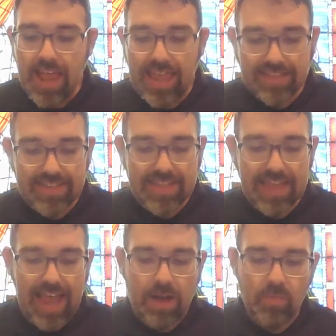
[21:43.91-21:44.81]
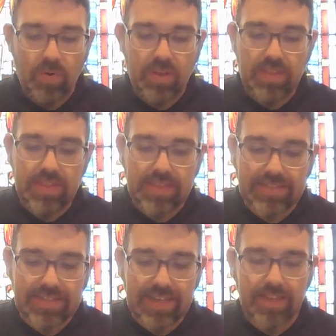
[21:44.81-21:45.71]
Isn't that what the
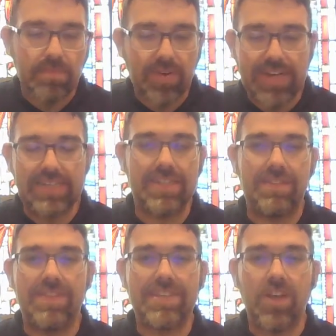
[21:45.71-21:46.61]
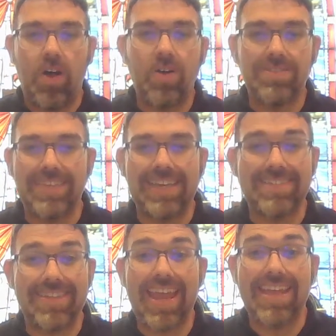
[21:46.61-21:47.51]
celebration of this All Saints
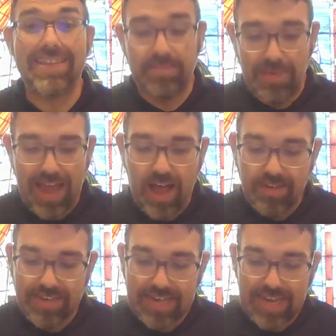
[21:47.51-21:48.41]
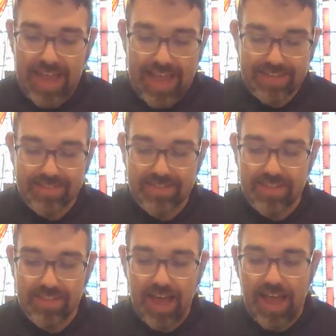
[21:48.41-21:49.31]
Day is about? Yes,
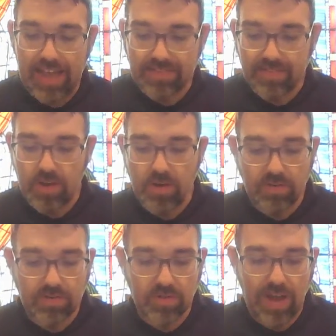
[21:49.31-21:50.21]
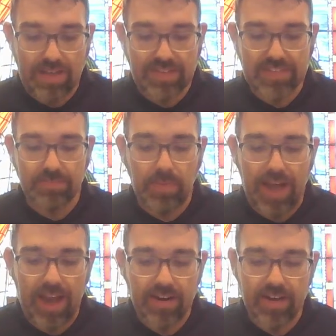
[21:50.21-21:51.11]
the lives of those who have
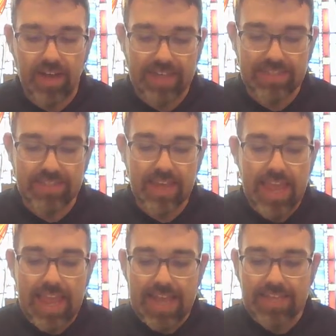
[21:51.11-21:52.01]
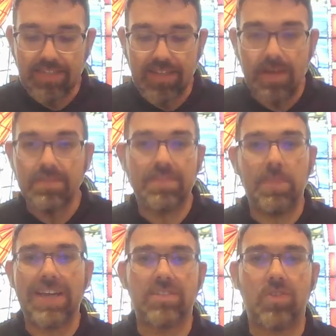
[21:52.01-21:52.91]
inspired us in some
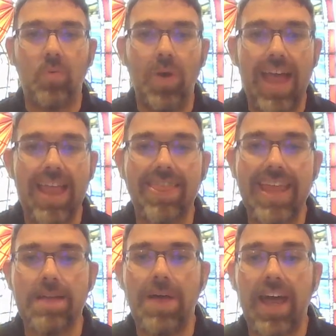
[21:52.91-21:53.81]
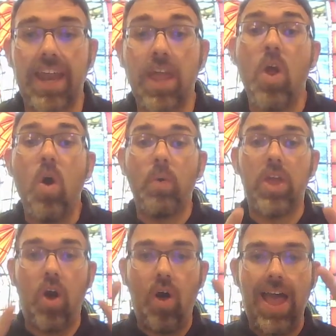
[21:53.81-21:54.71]
special way. Think about it. We
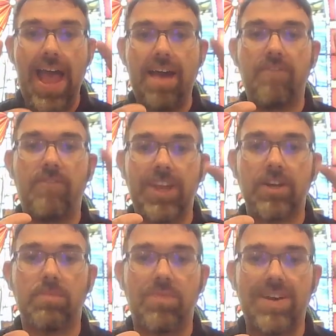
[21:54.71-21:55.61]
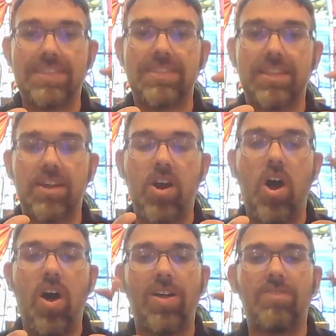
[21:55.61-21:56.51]
all have fingerprints, and they're
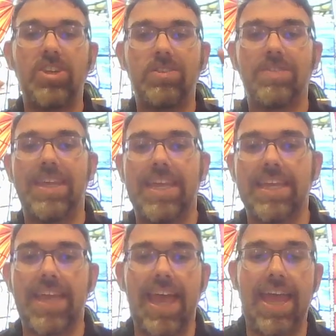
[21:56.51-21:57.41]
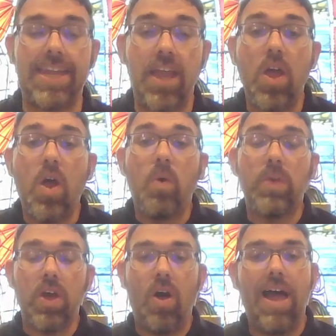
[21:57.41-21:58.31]
all unique. And
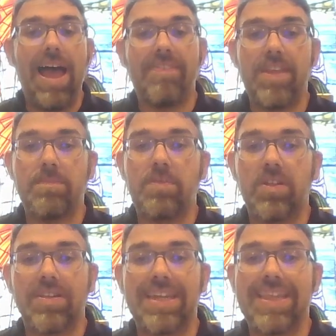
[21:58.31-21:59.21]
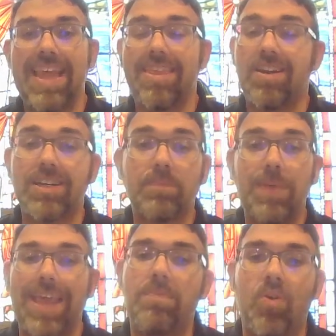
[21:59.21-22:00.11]
we all have the ability that there are
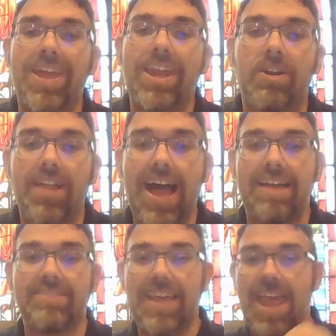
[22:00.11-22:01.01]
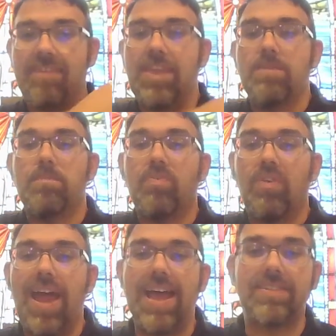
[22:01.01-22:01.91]
people in our lives that have
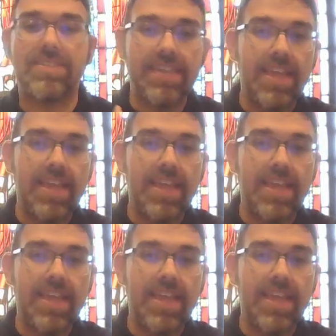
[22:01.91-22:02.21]
impressed